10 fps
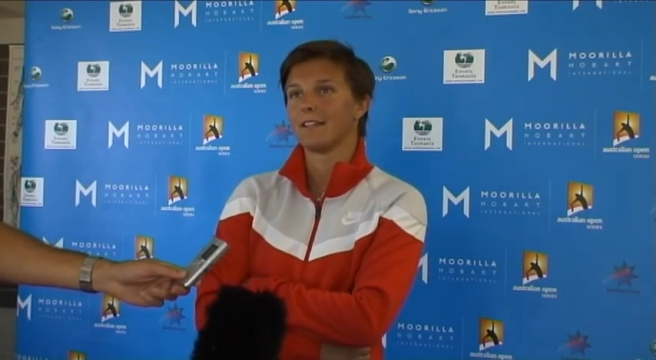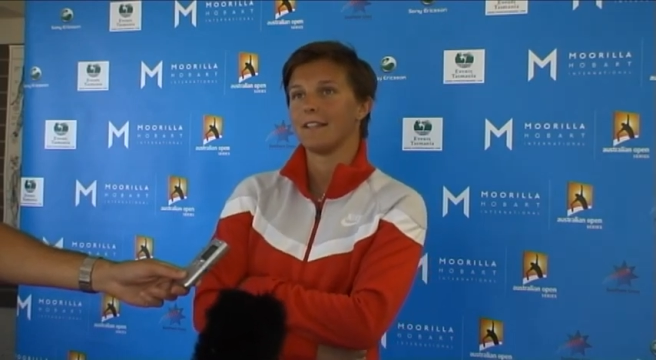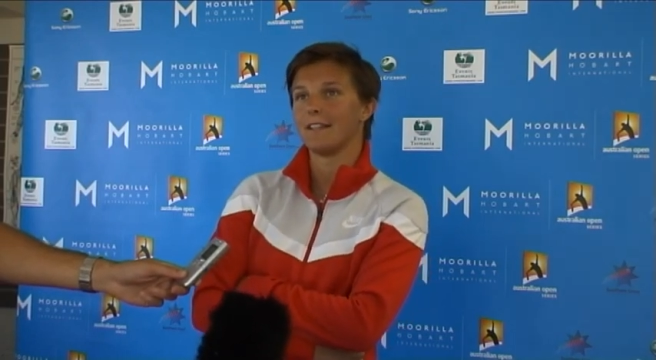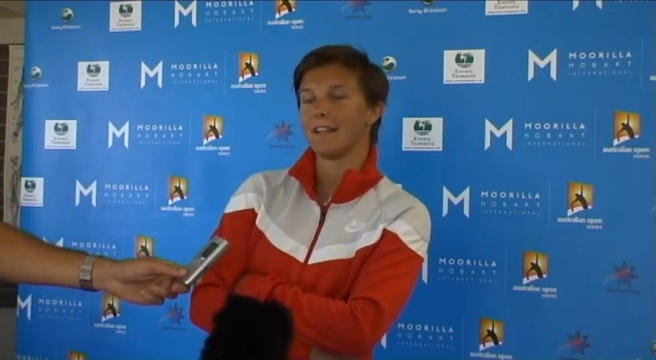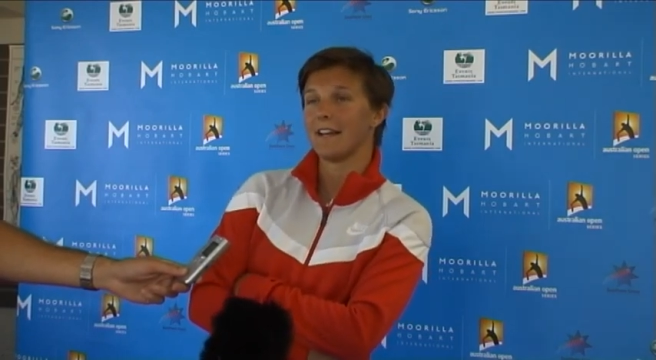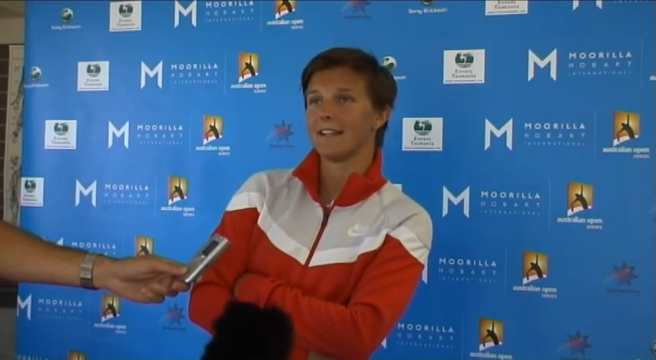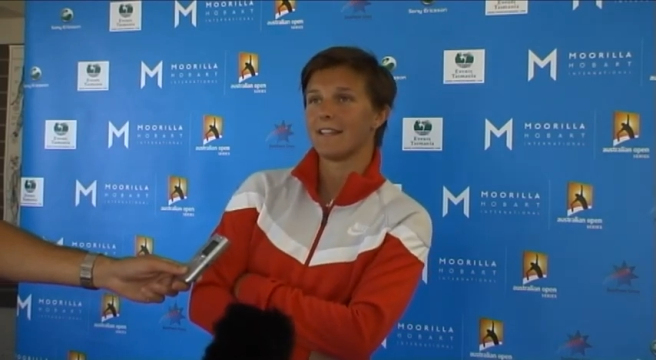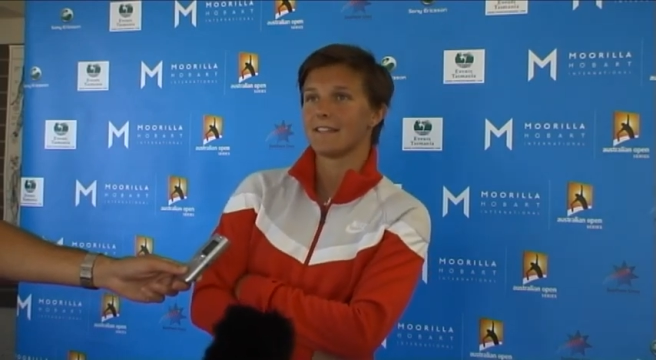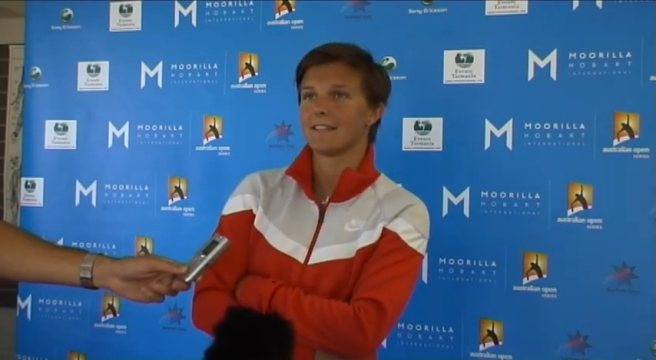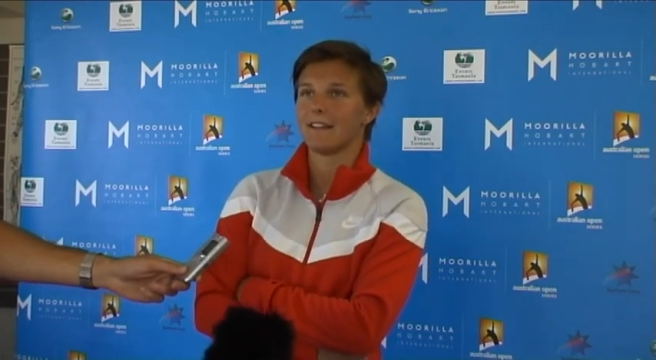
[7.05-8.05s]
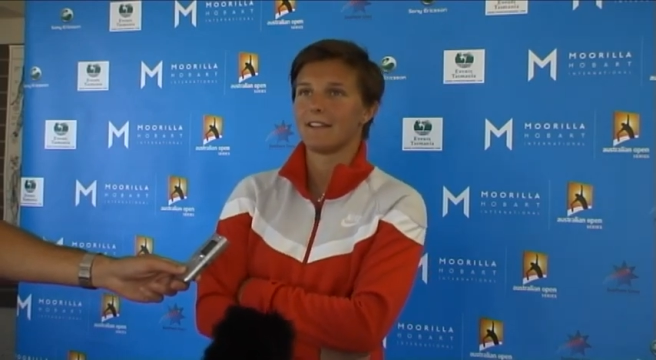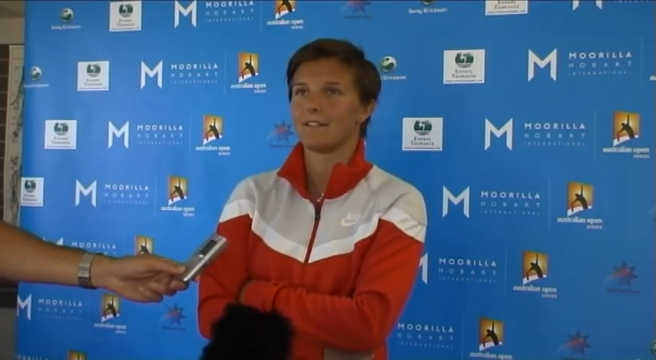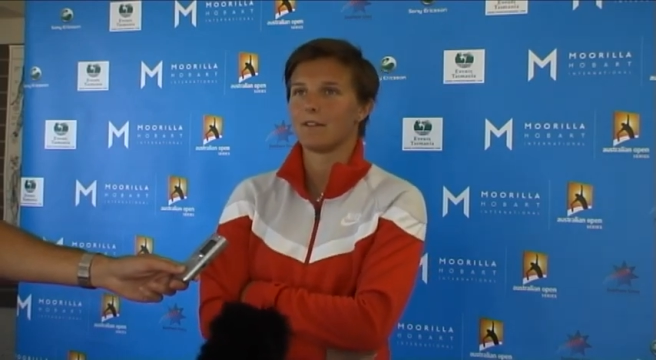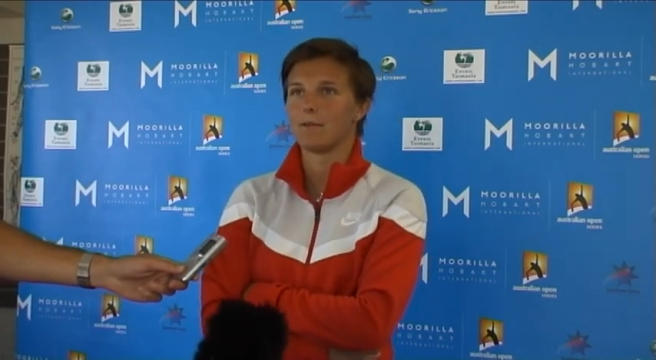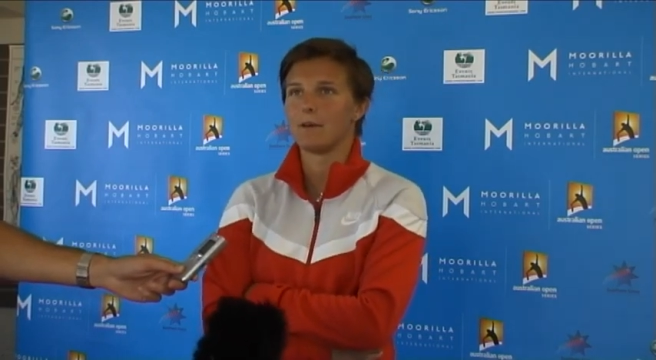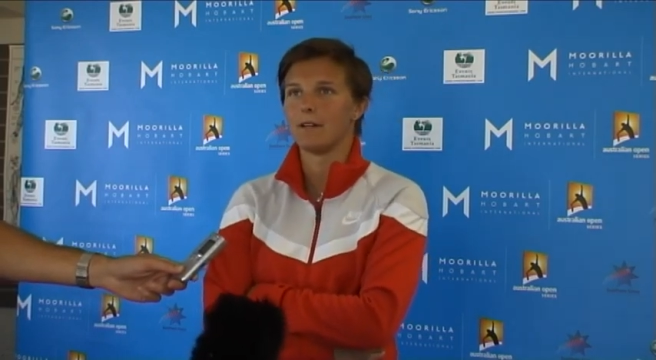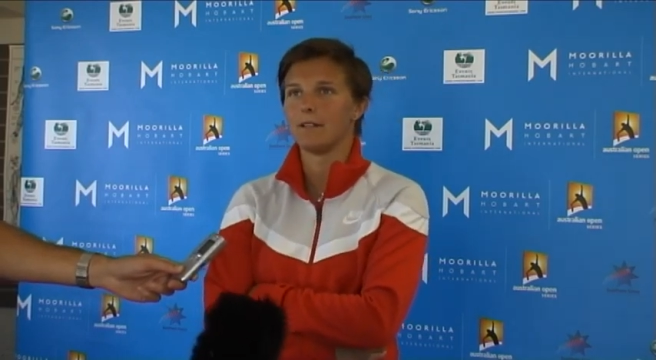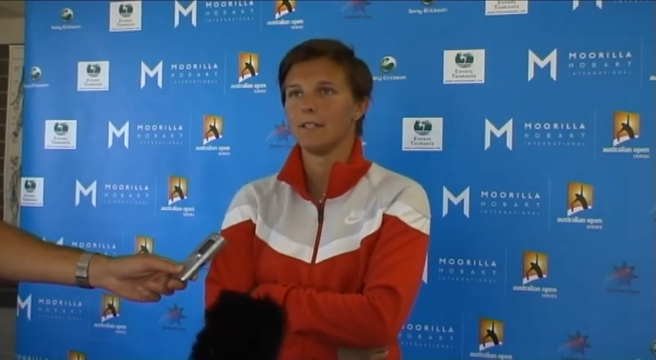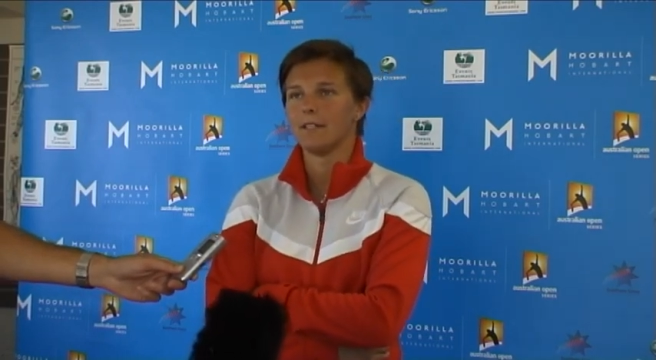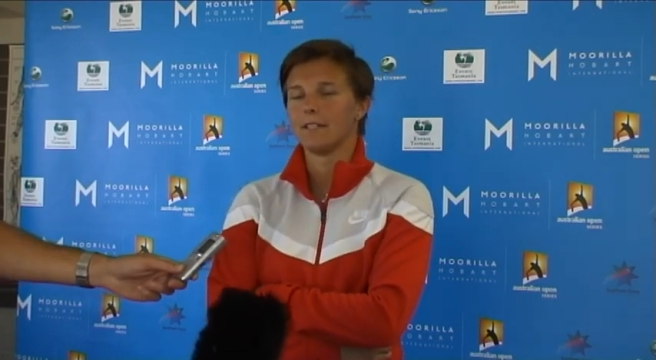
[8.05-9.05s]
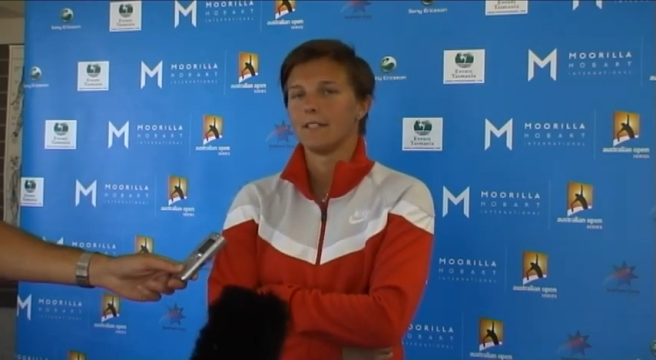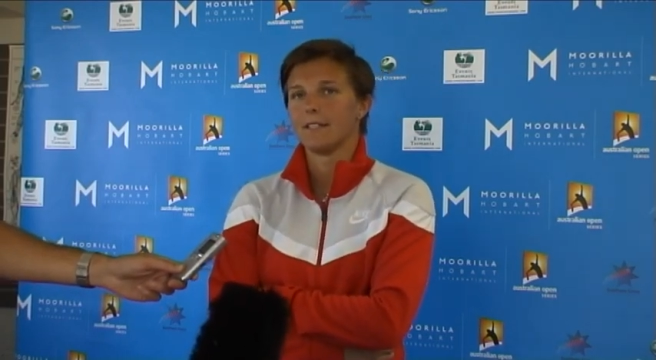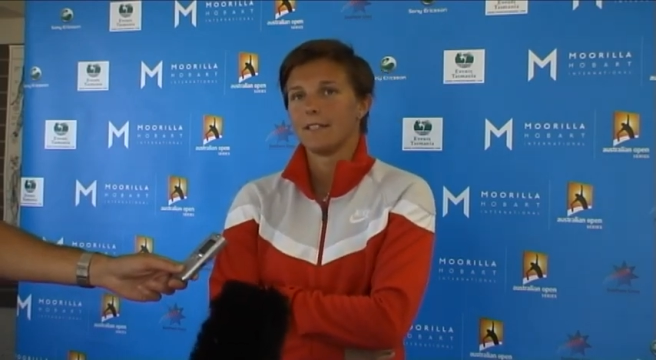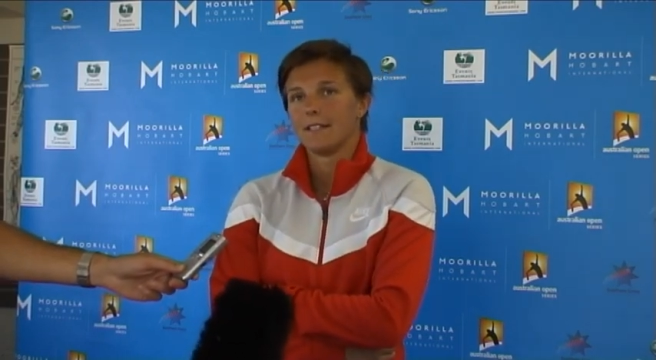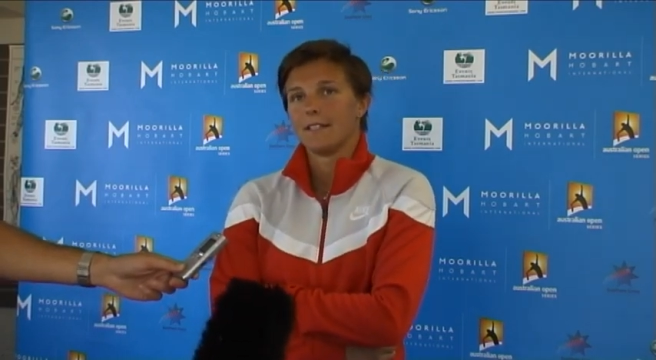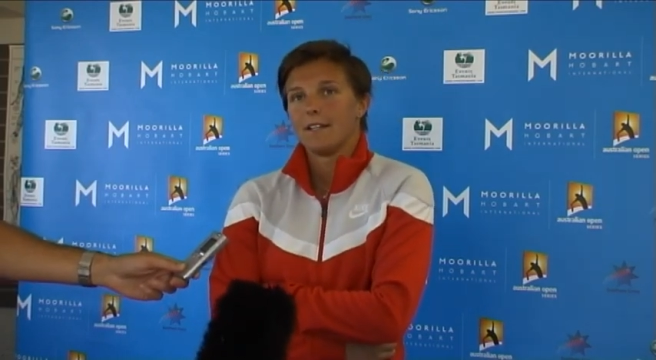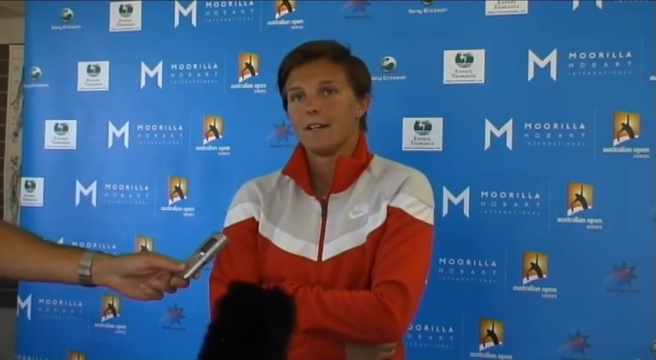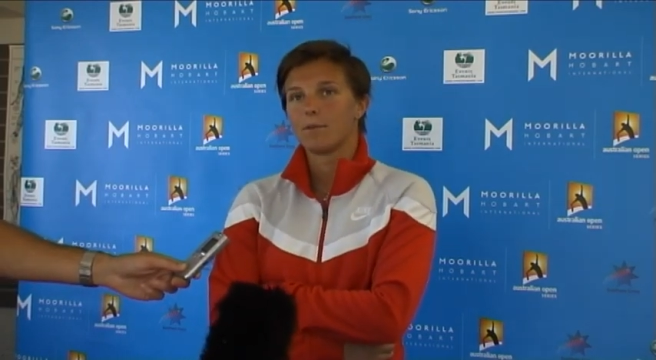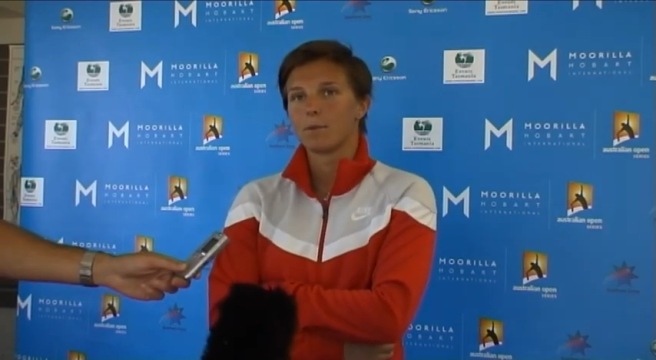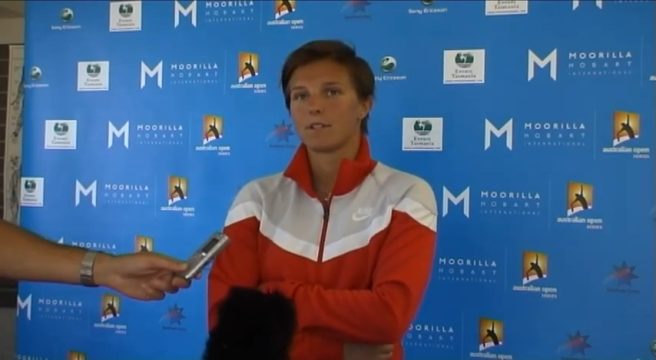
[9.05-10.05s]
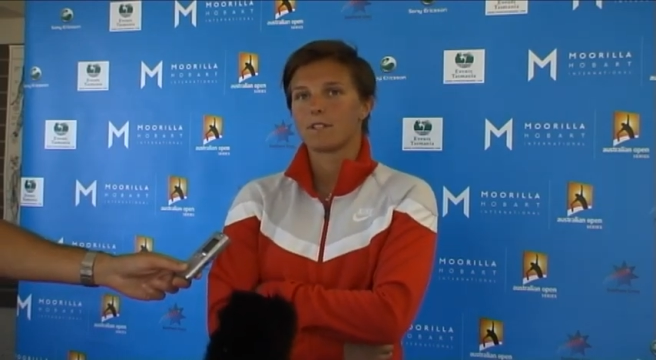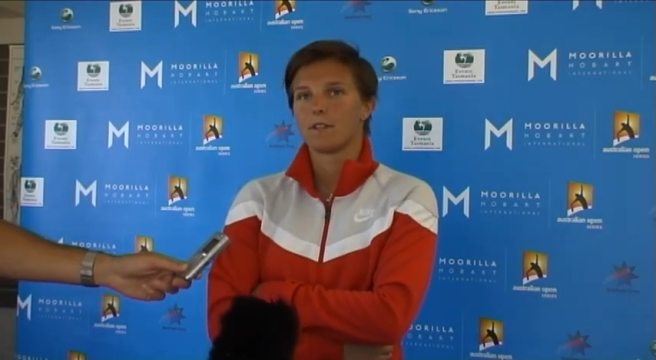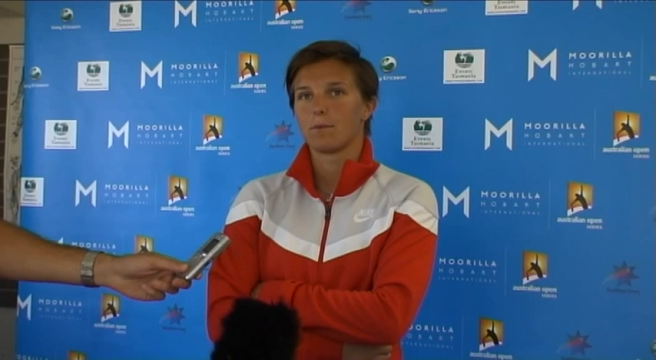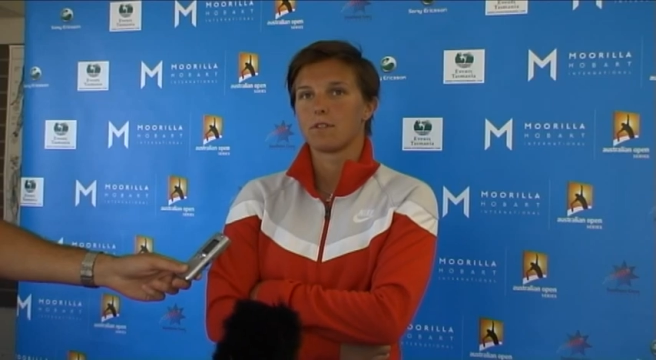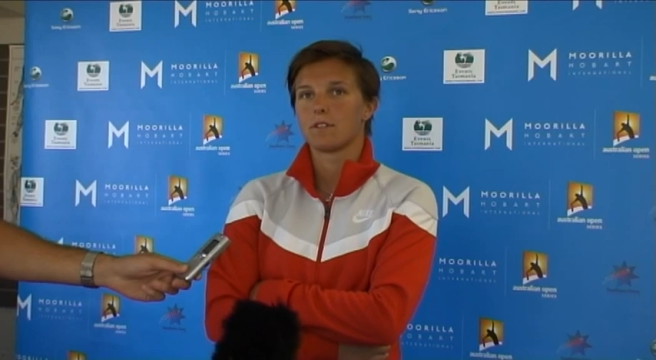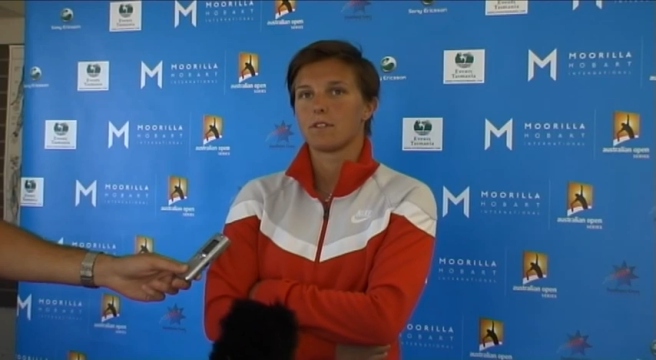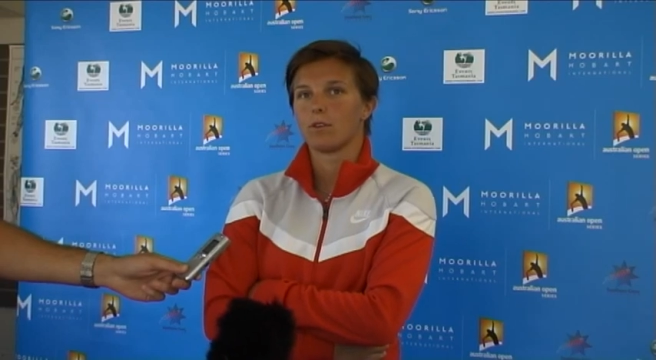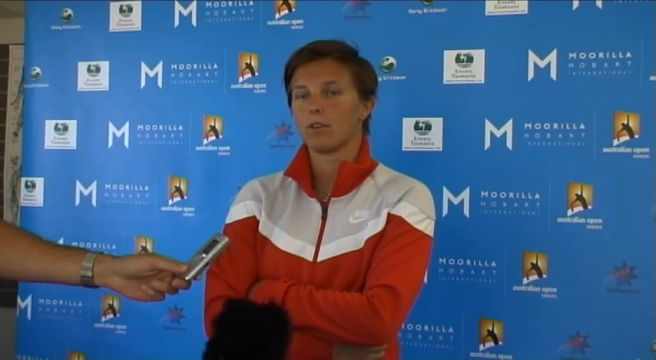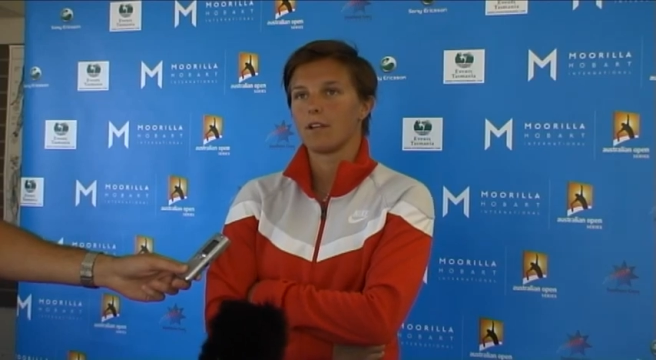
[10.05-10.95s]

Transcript: in the night yesterday, so uh, it was it was good.